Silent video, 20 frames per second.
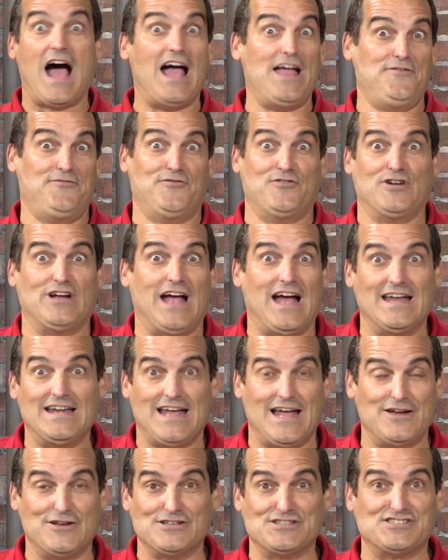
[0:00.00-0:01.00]
I forgot
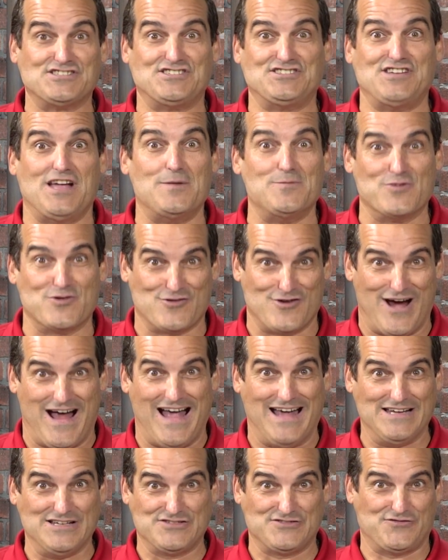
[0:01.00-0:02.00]
how to
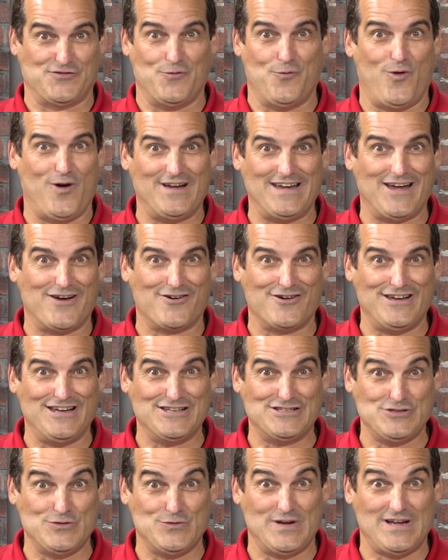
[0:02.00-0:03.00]
summarize from one
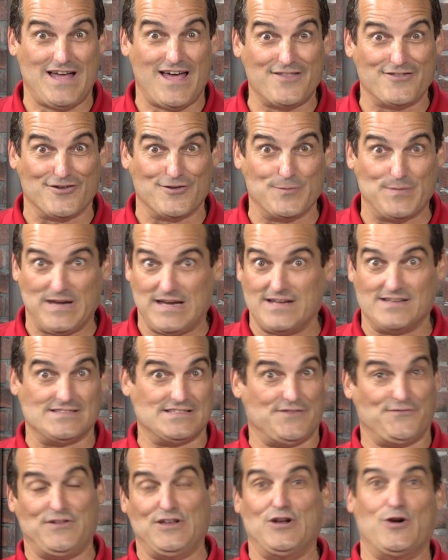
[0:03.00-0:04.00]
area to another
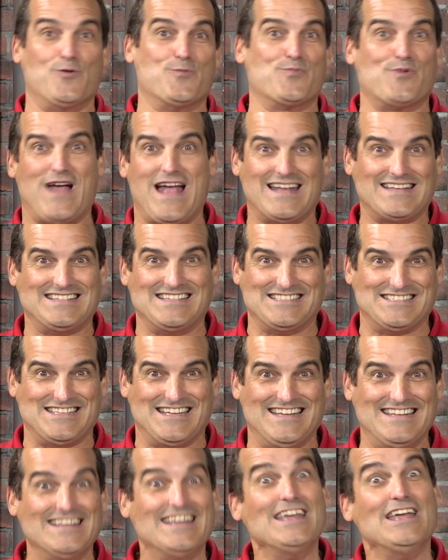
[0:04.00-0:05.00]
because if you don't practice
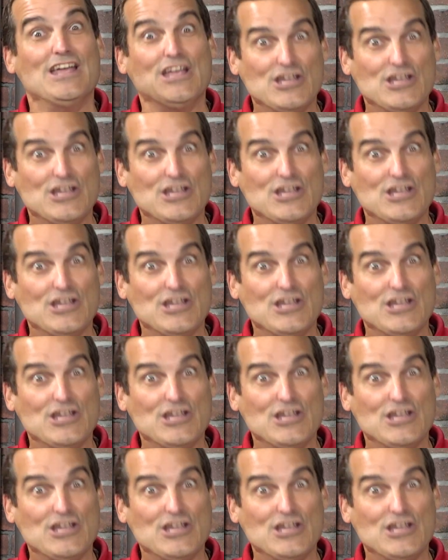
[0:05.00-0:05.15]
it,